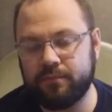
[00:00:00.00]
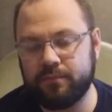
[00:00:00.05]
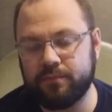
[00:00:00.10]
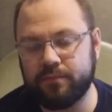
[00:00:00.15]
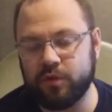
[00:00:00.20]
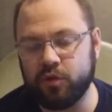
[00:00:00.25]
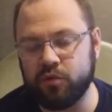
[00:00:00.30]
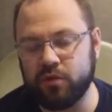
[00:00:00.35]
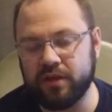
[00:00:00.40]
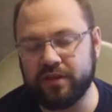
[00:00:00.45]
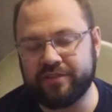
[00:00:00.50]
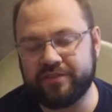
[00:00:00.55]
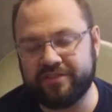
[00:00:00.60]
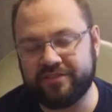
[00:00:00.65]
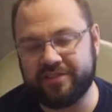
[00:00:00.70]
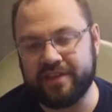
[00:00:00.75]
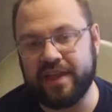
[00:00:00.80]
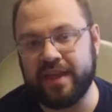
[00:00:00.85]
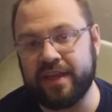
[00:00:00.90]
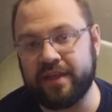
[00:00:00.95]
or a
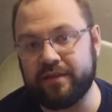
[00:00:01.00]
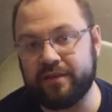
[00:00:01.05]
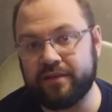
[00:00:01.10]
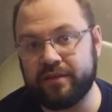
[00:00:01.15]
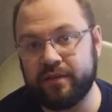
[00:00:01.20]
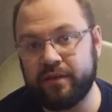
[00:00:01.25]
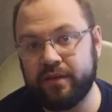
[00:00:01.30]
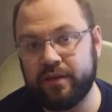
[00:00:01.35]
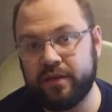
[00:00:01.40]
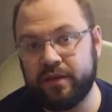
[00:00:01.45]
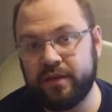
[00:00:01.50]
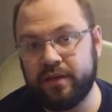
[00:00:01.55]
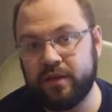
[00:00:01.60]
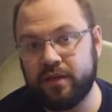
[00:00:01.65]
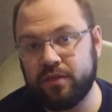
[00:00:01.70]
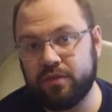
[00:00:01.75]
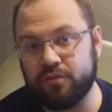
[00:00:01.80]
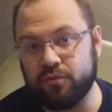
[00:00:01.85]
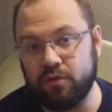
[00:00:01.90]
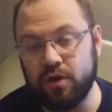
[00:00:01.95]
set
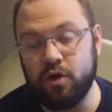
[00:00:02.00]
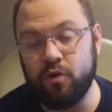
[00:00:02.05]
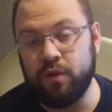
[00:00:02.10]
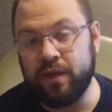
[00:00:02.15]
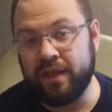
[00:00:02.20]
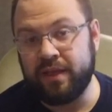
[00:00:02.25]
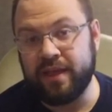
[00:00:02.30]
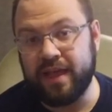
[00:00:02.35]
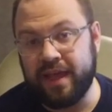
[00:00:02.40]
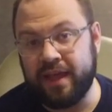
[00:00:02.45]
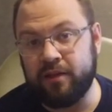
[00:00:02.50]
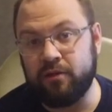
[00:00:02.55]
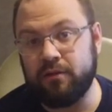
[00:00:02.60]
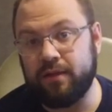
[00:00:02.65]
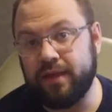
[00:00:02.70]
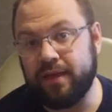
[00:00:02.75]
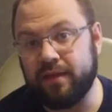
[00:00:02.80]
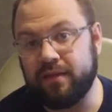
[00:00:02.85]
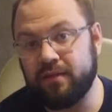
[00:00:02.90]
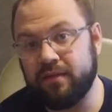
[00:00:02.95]
throwing
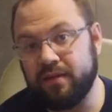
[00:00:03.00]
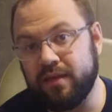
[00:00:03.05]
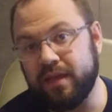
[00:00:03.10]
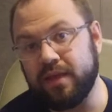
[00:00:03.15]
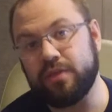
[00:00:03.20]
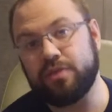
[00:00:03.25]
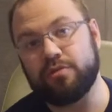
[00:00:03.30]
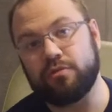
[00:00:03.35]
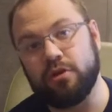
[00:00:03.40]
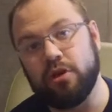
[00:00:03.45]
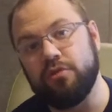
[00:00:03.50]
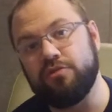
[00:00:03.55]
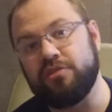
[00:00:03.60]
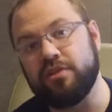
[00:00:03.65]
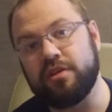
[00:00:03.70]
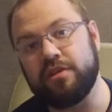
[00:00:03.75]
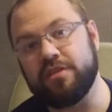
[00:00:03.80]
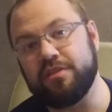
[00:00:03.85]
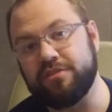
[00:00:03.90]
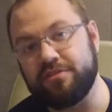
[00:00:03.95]
area. It throws
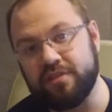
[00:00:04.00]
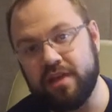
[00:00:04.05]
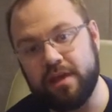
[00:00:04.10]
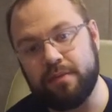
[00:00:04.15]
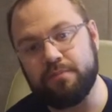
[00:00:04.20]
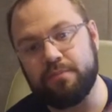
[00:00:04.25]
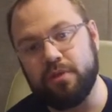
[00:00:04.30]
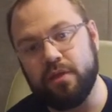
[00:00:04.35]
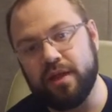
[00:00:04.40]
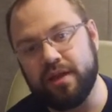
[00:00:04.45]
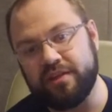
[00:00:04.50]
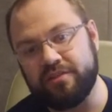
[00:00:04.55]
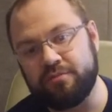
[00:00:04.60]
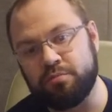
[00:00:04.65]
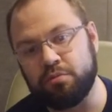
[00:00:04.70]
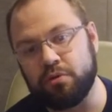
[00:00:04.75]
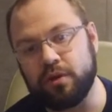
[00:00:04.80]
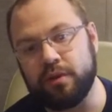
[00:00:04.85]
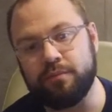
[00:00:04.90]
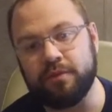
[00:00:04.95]
it to the same place
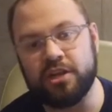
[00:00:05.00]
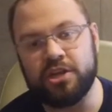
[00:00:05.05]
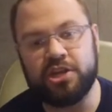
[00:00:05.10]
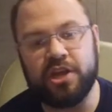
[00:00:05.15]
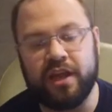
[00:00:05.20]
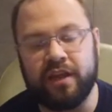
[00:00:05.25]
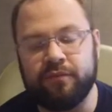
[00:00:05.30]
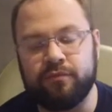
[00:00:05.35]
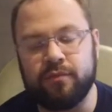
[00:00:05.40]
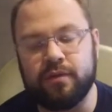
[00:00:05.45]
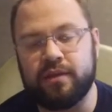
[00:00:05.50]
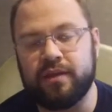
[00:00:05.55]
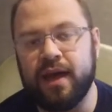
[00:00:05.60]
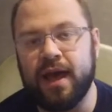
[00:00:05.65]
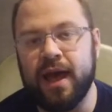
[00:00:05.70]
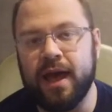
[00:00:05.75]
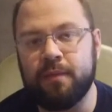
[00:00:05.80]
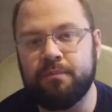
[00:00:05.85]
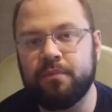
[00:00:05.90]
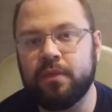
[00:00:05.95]
pretty much every
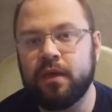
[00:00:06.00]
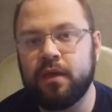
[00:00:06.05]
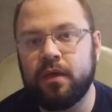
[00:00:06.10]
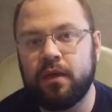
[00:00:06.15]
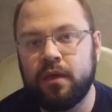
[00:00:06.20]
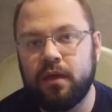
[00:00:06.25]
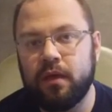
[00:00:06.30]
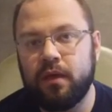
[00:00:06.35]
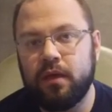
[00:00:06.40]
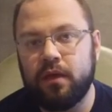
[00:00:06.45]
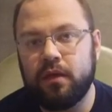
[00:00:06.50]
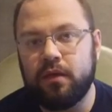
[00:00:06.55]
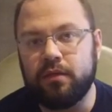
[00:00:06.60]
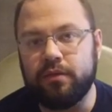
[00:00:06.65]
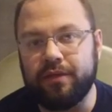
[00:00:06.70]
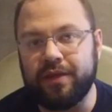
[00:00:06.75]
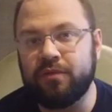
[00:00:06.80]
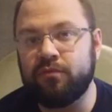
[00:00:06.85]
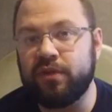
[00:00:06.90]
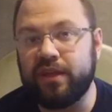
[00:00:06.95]
time.
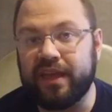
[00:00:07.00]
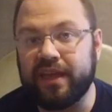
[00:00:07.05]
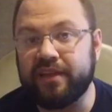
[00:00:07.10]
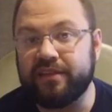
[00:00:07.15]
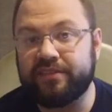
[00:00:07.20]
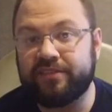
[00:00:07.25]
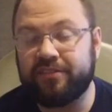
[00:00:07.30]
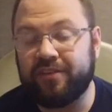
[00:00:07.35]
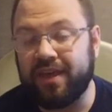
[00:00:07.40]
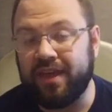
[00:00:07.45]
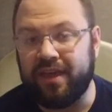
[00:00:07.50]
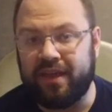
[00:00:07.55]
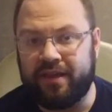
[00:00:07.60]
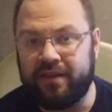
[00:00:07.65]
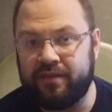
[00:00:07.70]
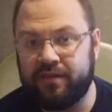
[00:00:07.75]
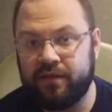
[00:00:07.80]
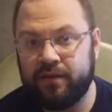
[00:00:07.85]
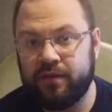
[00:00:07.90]
Then we get skeet.